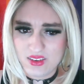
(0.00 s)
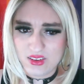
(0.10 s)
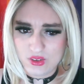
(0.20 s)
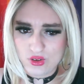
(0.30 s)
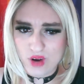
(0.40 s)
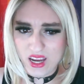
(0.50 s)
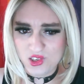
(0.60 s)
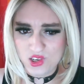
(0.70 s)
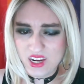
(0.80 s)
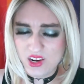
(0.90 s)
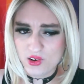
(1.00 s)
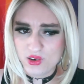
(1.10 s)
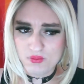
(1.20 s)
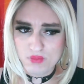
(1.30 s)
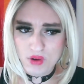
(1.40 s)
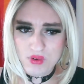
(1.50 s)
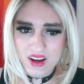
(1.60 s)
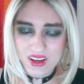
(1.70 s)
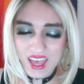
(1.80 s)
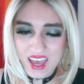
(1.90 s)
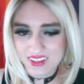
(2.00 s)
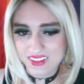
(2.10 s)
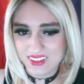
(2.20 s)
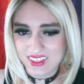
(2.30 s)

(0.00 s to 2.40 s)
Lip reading: strange-eared boa cat.